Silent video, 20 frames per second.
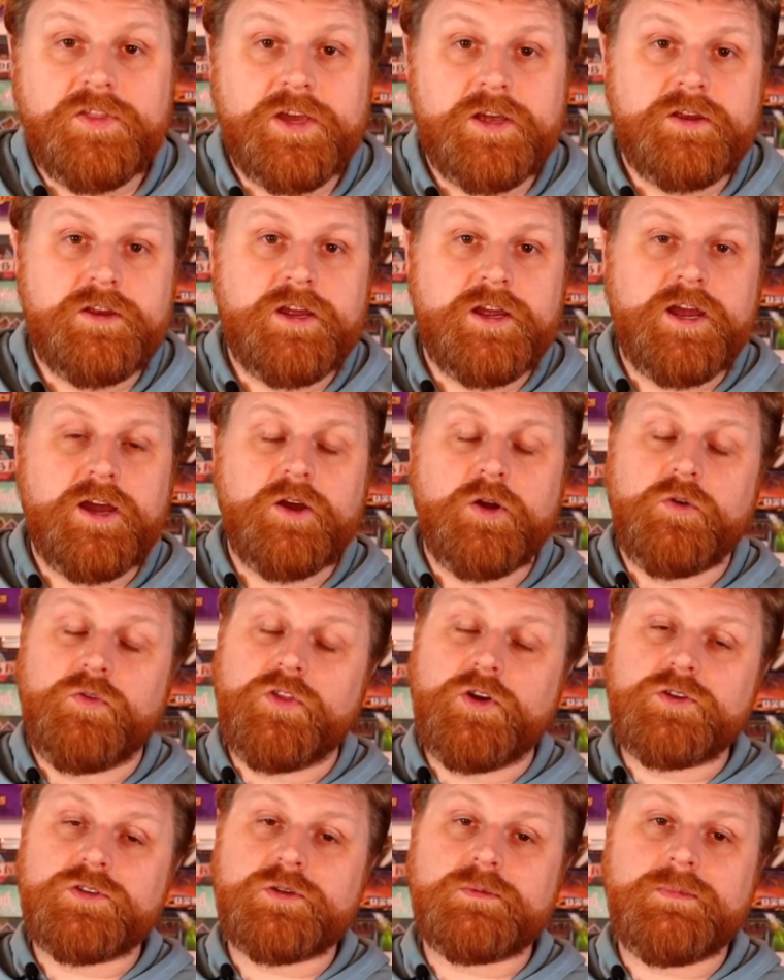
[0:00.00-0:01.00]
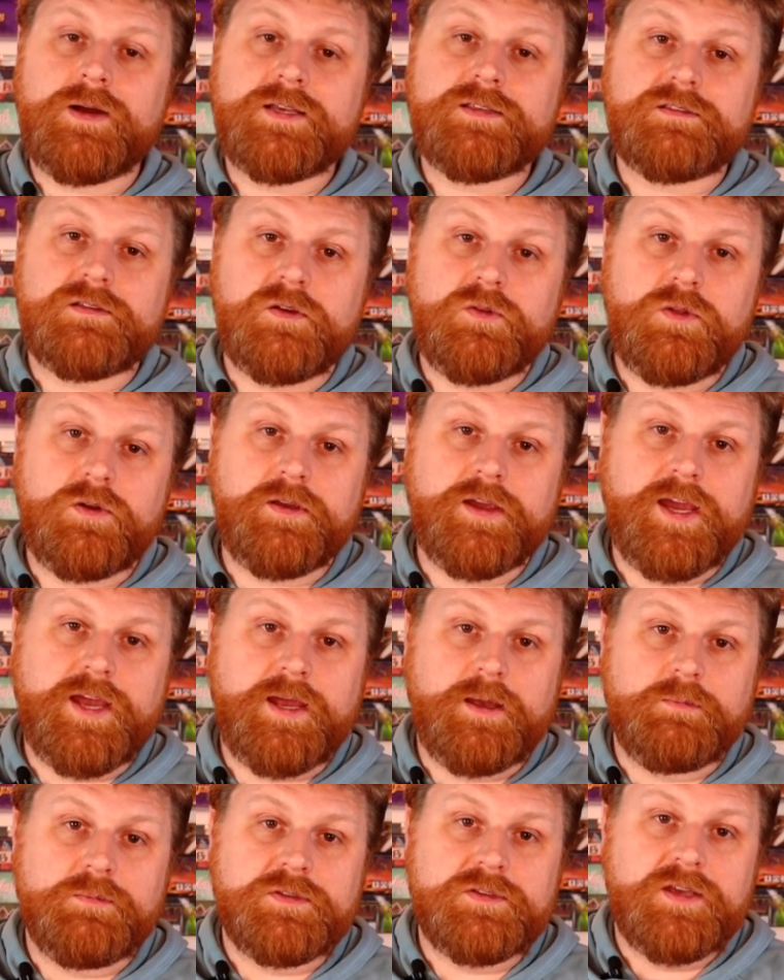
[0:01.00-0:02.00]
there you go. Those are my solo
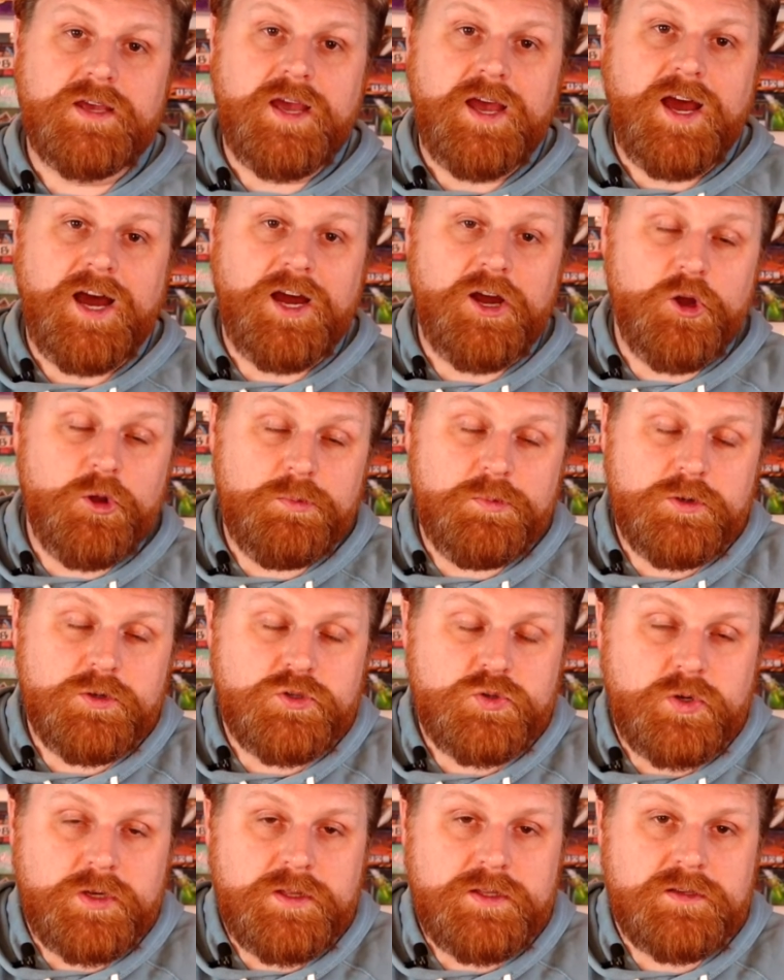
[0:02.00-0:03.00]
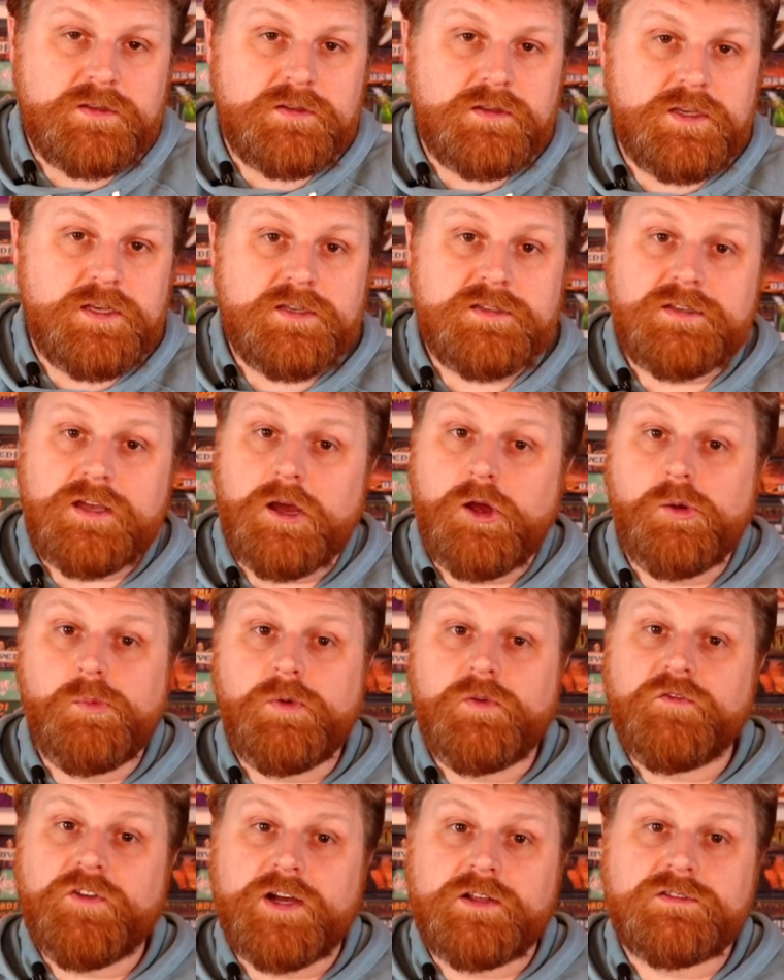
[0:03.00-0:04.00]
games. I hope you enjoyed this list. I hope
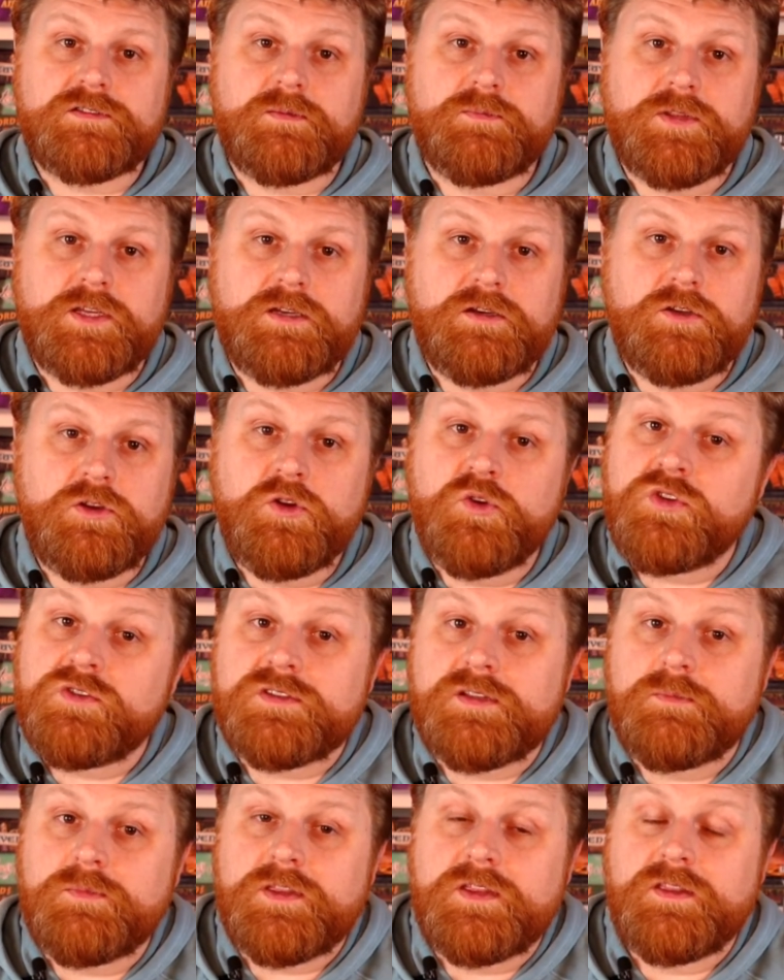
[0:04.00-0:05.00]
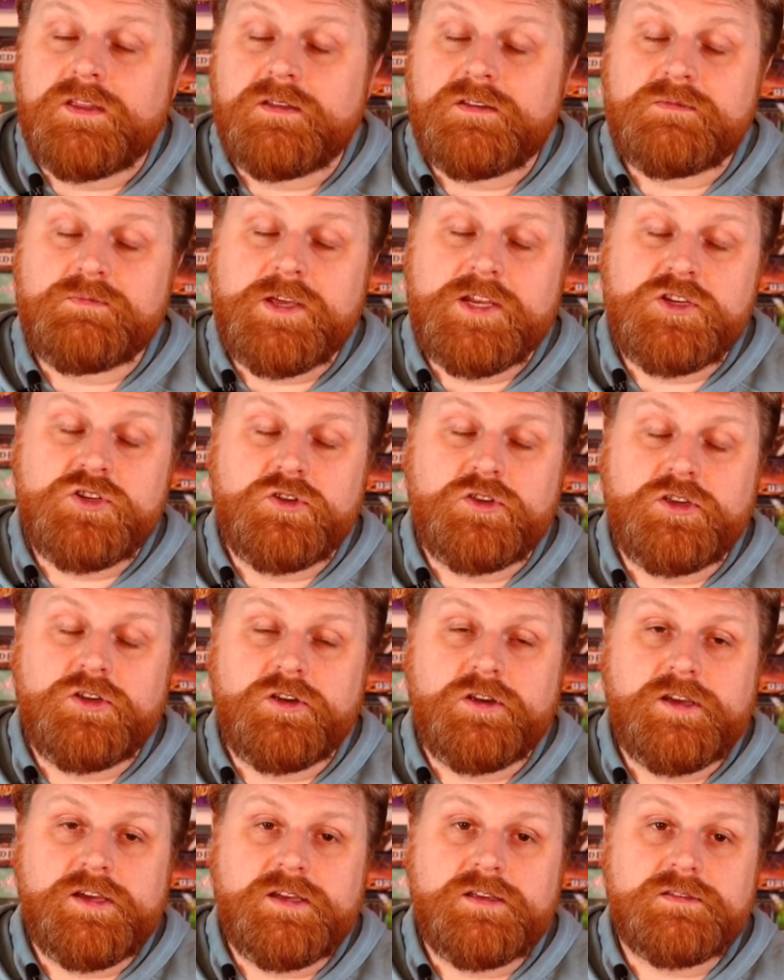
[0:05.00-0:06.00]
you found something new, something that's made you
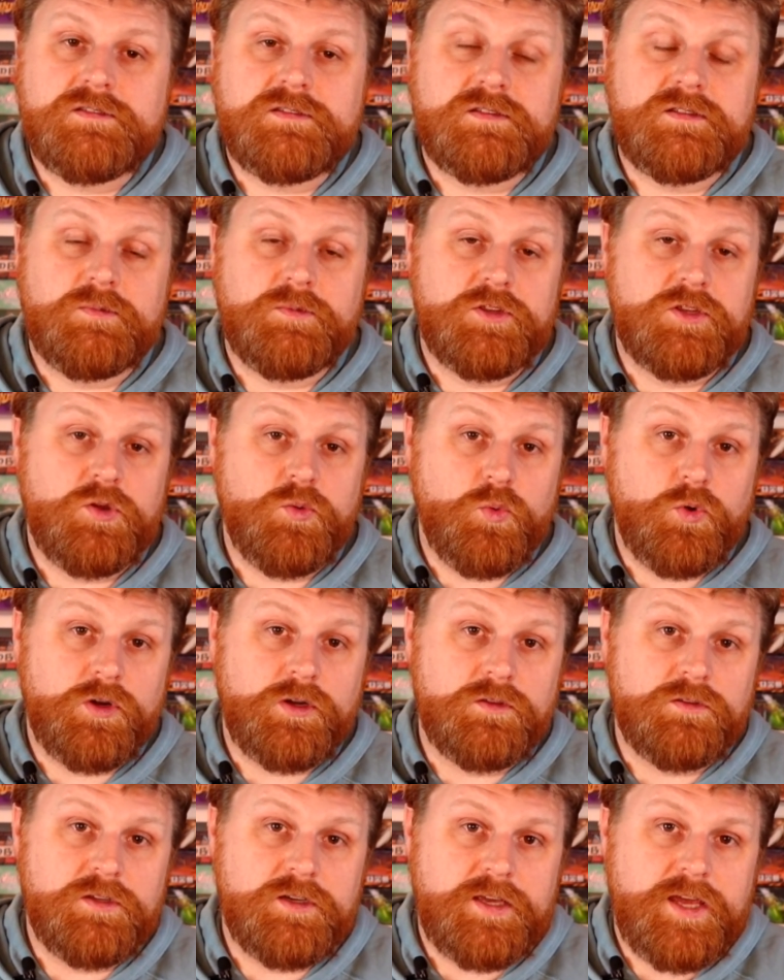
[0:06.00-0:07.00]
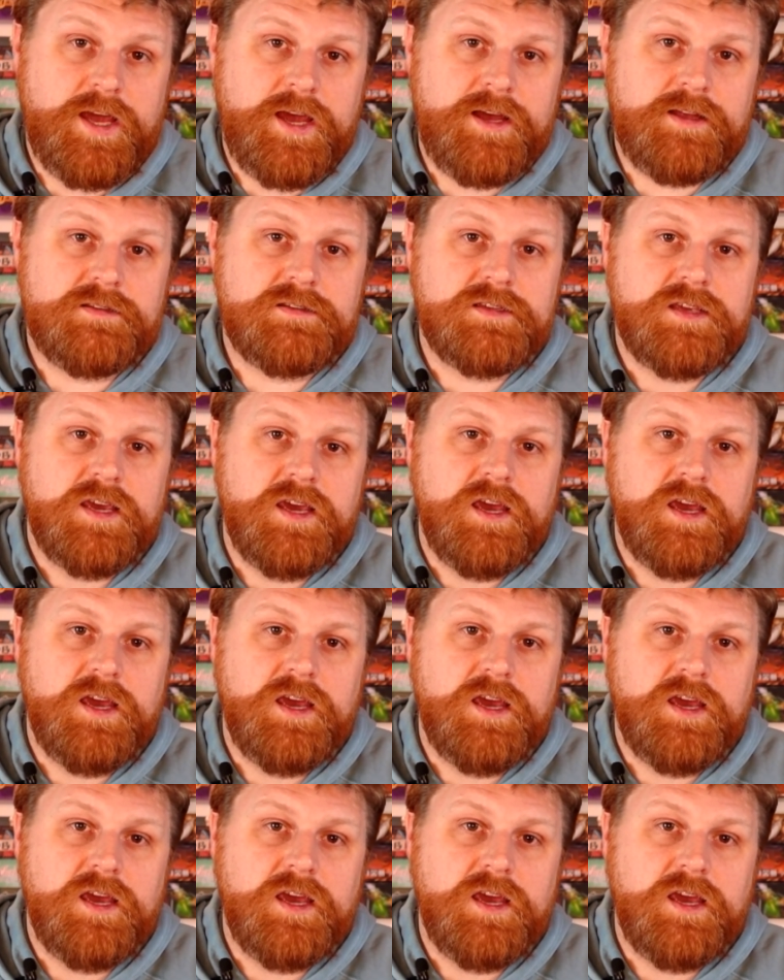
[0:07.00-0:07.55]
curious, something you want to look at.